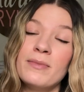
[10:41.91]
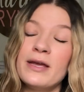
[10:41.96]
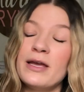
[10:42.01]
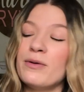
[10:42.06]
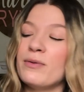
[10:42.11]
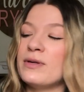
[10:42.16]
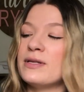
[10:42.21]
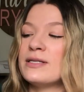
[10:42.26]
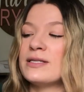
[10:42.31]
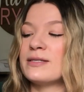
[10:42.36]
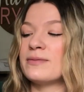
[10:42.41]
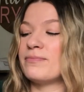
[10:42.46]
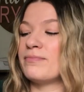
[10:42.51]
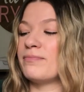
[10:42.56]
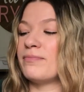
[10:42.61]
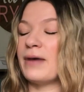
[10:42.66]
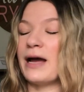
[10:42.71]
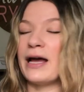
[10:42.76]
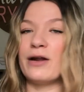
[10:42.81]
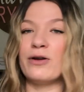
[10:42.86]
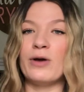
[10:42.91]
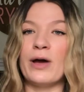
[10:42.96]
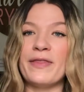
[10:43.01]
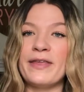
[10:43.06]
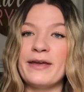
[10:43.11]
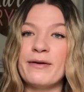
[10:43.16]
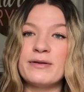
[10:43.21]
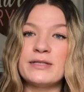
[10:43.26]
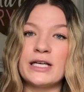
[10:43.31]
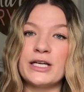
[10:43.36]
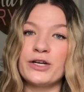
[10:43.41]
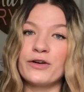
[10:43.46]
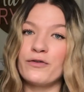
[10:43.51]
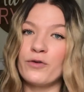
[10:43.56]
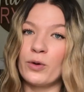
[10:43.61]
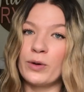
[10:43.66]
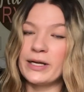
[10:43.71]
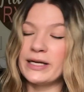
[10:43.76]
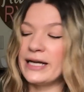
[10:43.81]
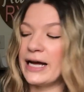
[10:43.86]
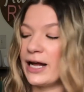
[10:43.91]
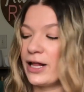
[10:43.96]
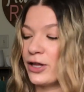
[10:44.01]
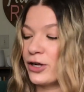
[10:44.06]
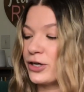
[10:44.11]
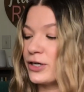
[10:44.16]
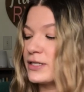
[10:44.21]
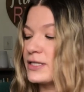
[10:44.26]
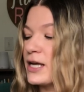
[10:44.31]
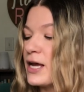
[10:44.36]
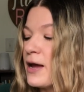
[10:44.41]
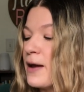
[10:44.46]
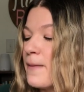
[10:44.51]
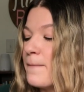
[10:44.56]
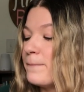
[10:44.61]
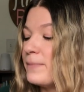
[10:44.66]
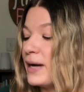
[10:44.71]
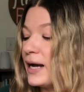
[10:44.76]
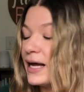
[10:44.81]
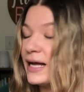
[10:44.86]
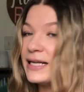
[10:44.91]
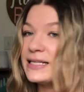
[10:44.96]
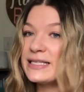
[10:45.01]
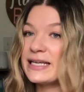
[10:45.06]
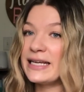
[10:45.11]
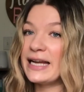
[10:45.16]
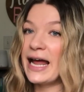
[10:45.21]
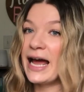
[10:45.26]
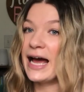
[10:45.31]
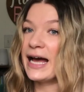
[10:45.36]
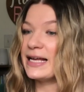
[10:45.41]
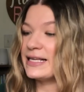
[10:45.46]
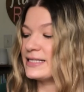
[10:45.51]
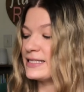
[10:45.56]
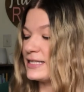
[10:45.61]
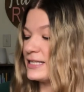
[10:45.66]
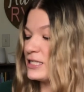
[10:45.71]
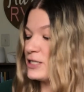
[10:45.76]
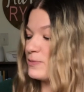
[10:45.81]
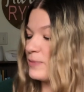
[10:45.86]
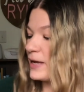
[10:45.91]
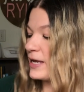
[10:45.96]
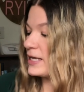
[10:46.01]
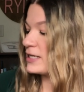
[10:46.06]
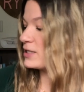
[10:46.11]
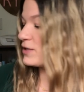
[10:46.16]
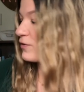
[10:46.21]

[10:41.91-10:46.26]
It was, I don't know, I think it was under $40, but it has the space